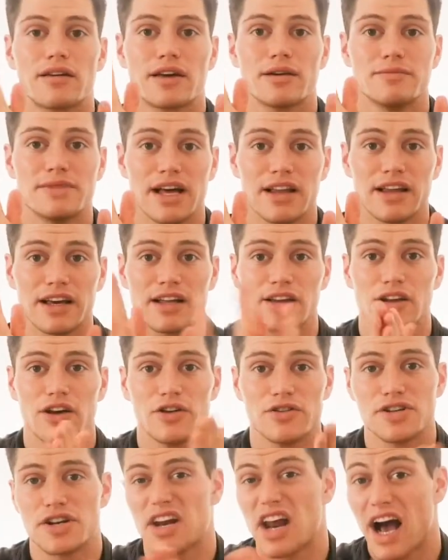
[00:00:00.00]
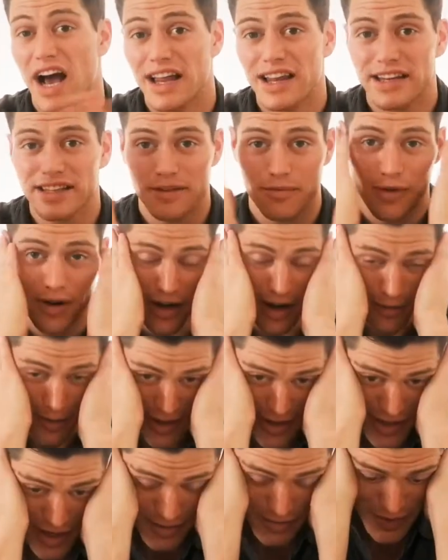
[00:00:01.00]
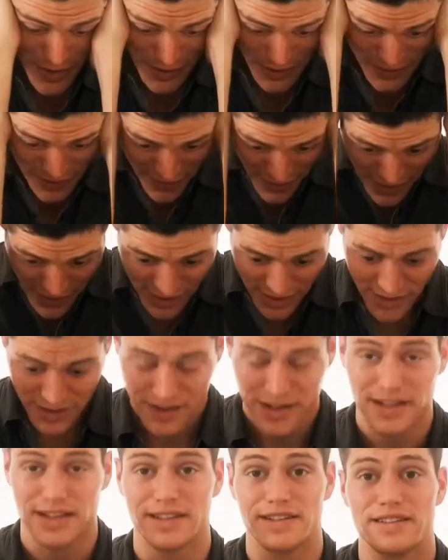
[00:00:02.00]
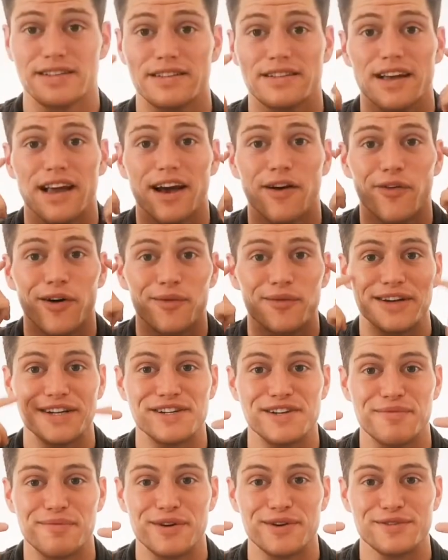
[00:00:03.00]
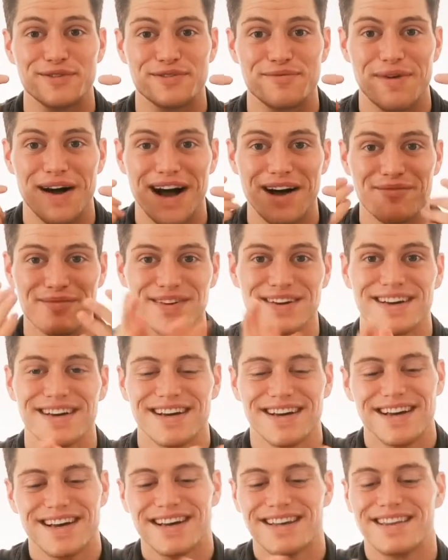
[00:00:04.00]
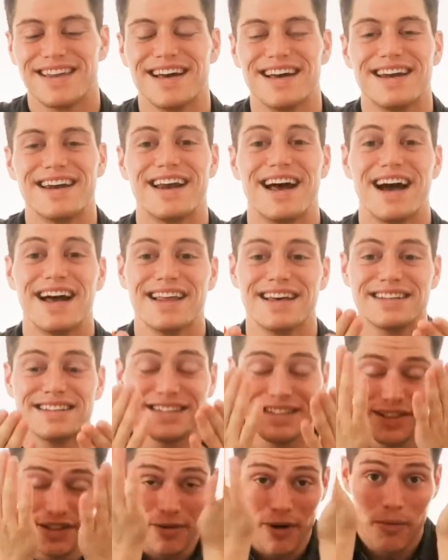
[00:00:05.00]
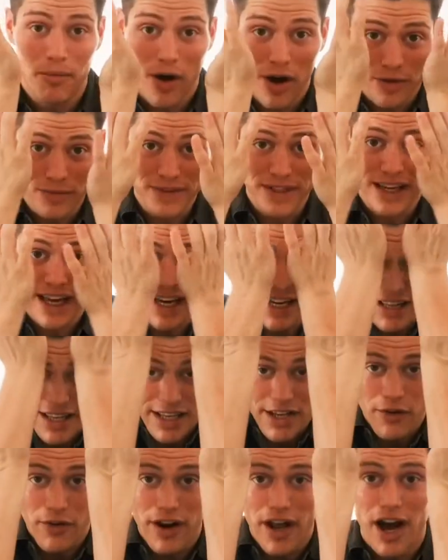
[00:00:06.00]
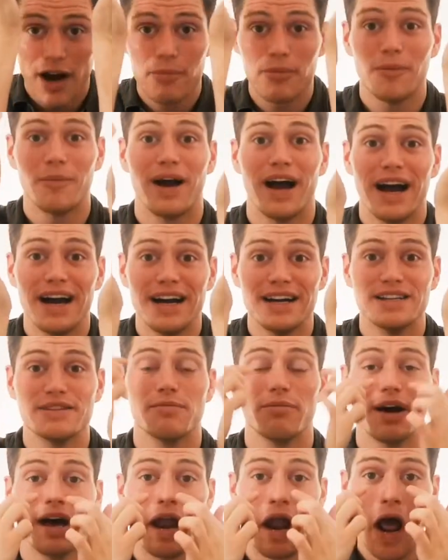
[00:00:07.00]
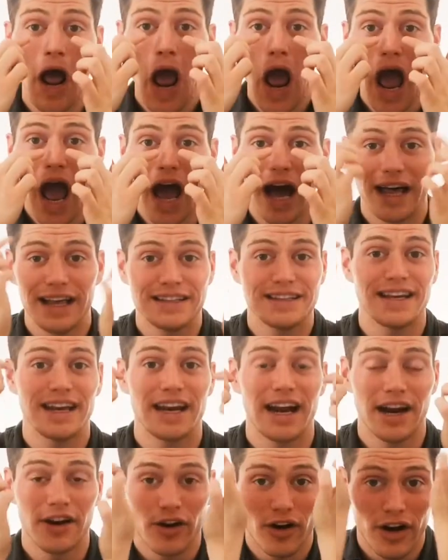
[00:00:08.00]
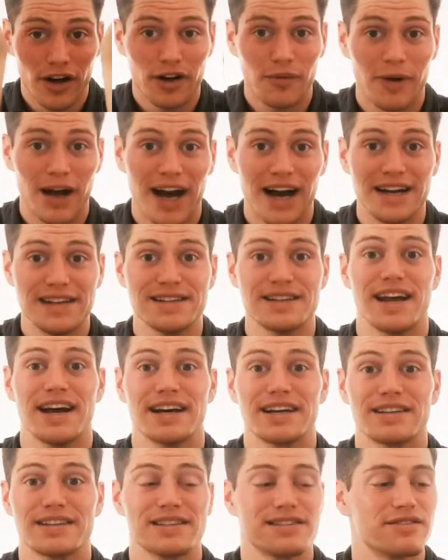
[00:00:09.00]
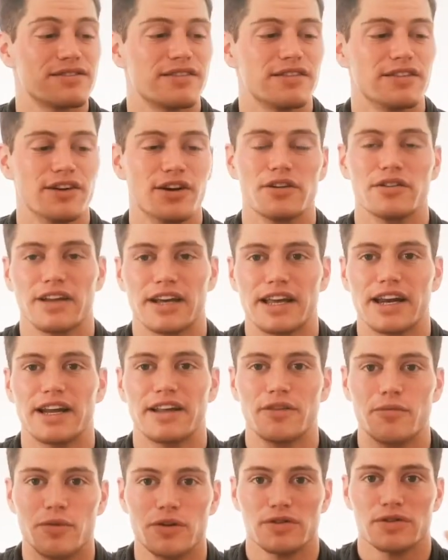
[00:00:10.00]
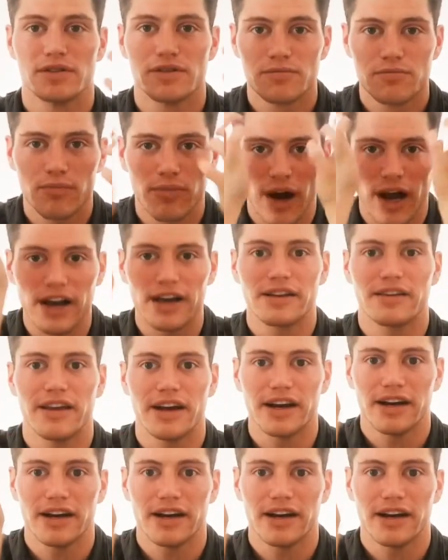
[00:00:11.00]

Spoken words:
Comes out like a lotion. I like to put it on my cheekbones first because I want my cheekbones to pop. Then I like to use my palms and kind of like going up on my eyes, but I like to get under my eyes next, you know, like getting the most product